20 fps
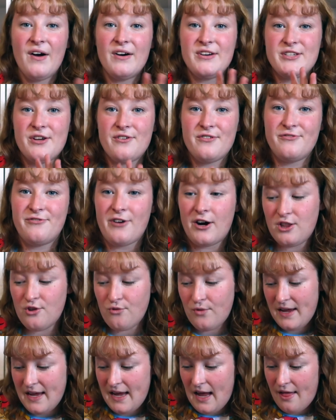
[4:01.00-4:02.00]
So
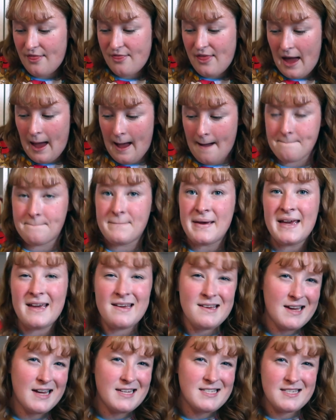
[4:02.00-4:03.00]
following that
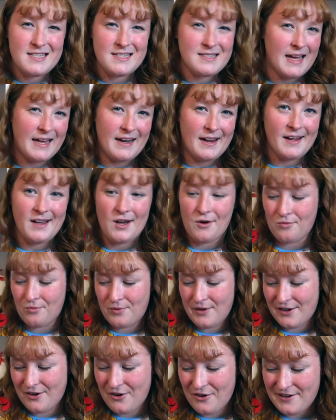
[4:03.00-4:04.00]
pink aesthetic,
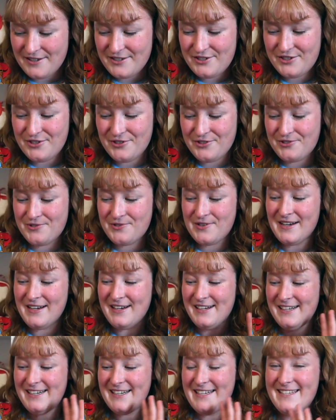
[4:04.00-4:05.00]
we are going to
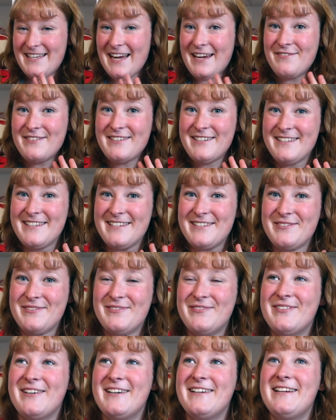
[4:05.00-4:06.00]
dive into this
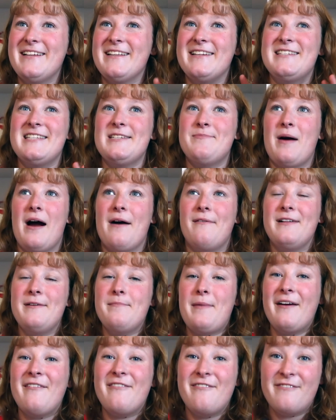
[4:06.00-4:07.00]
one. This is probably
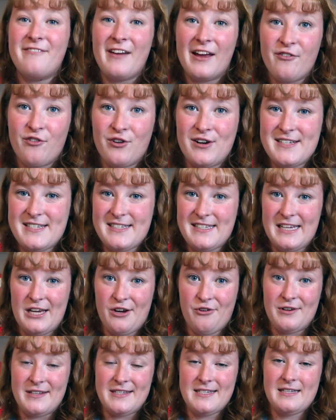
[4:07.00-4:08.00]
my favorite
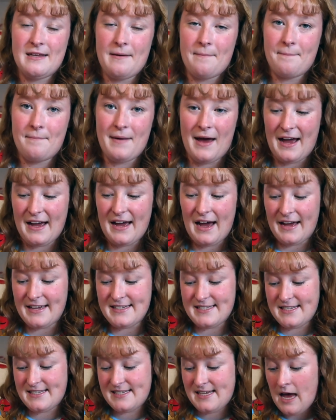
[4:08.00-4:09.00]
sequenced bag,
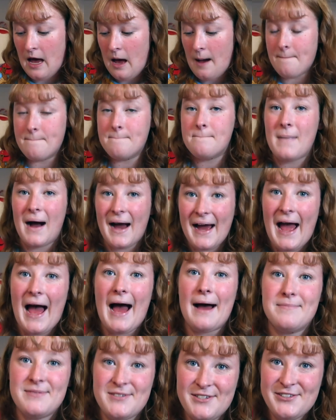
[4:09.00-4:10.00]
guys. It's my
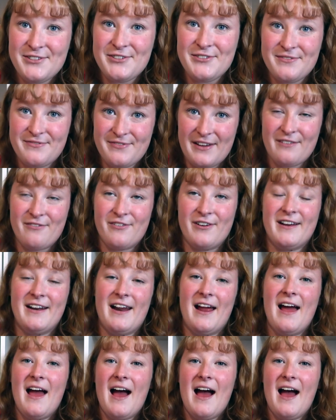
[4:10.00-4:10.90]
absolute favorite.